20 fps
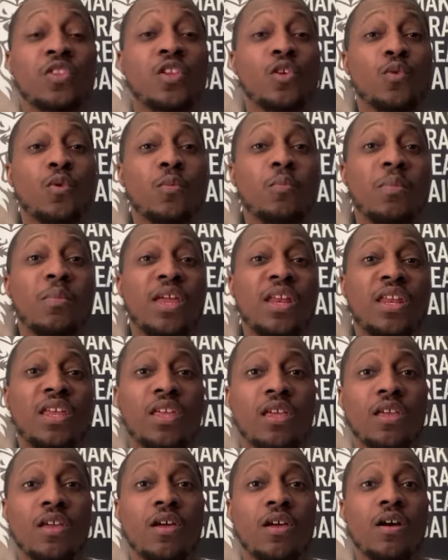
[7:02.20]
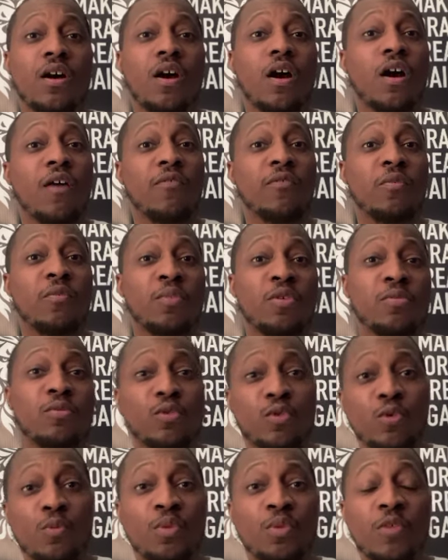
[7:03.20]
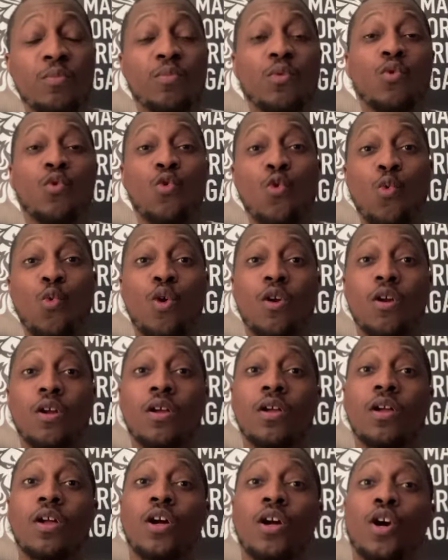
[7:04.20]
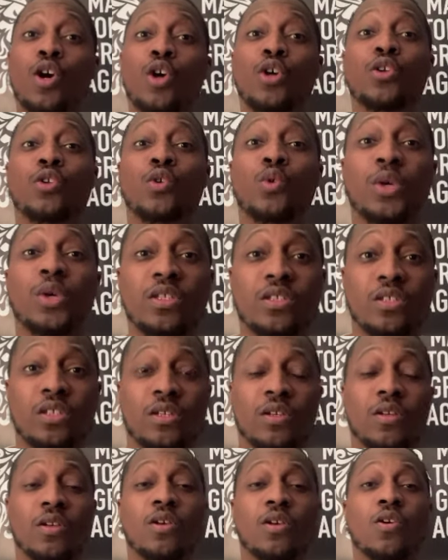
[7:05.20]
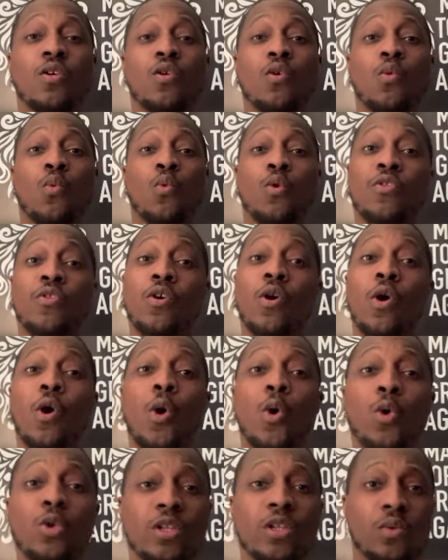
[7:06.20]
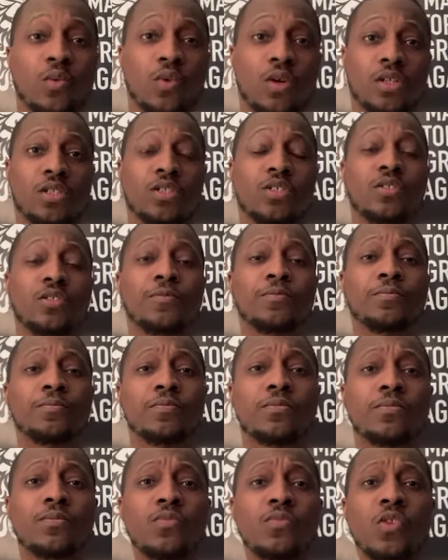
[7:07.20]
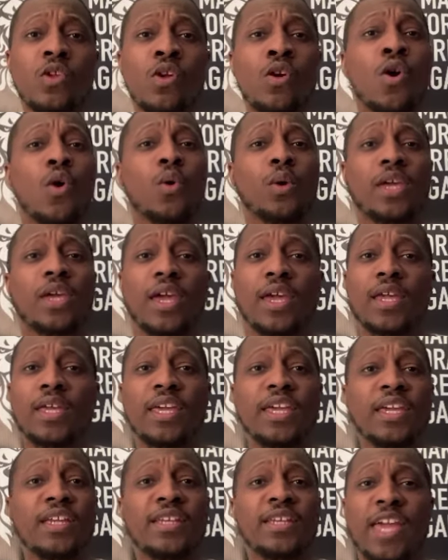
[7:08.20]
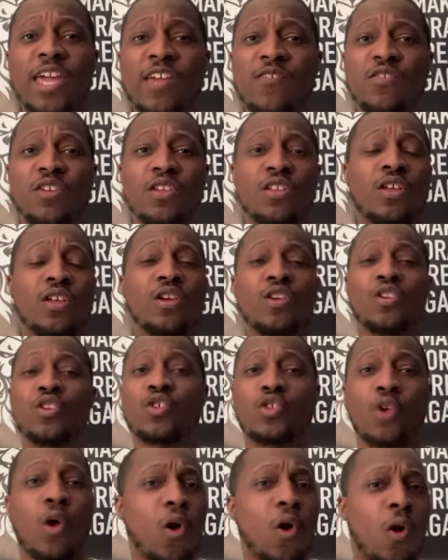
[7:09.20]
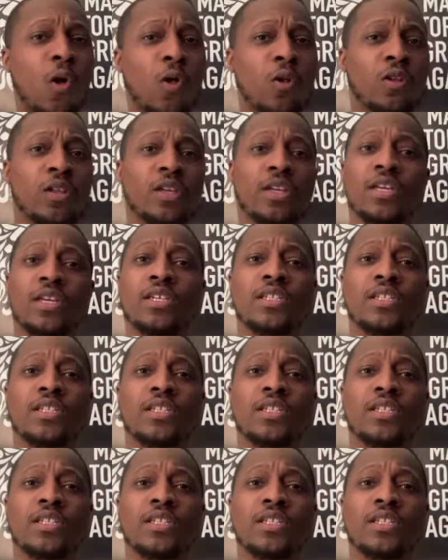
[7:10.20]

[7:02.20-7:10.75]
there were many of the biblical people who were anointed, were the holy ones. Okay, King David, Saul,